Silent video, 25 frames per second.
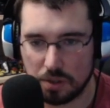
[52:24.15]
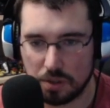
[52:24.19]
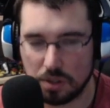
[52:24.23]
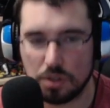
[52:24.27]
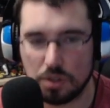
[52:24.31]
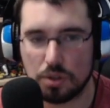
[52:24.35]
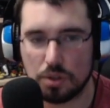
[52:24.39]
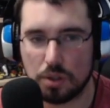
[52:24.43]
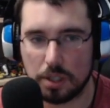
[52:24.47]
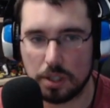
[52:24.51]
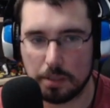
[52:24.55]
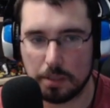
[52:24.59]

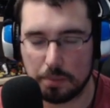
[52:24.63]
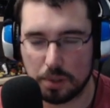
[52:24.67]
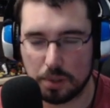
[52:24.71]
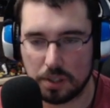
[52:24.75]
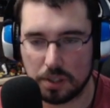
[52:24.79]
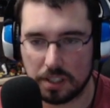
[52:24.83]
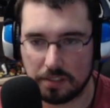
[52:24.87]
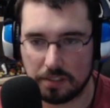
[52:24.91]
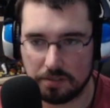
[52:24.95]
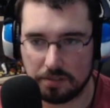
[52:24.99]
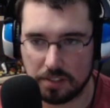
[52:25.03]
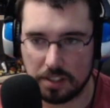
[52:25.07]

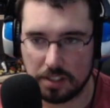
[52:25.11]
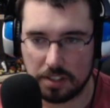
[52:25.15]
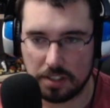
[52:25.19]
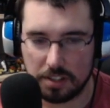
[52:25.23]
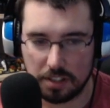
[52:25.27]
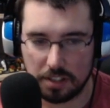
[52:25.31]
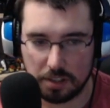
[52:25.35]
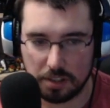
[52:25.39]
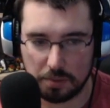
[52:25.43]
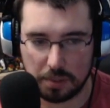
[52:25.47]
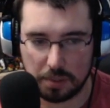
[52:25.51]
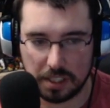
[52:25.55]
storyboarding for the
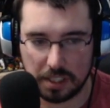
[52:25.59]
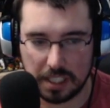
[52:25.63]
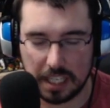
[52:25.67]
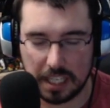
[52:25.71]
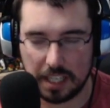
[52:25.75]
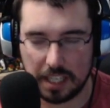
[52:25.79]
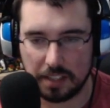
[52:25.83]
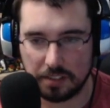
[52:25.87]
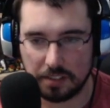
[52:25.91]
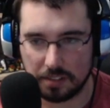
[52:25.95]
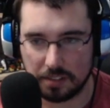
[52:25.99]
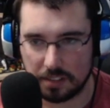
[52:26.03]
third one
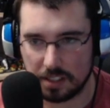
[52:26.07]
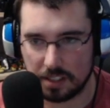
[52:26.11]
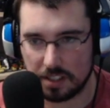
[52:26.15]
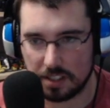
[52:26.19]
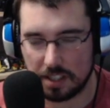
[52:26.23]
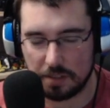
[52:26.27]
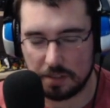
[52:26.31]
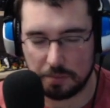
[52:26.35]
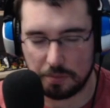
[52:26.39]
now because they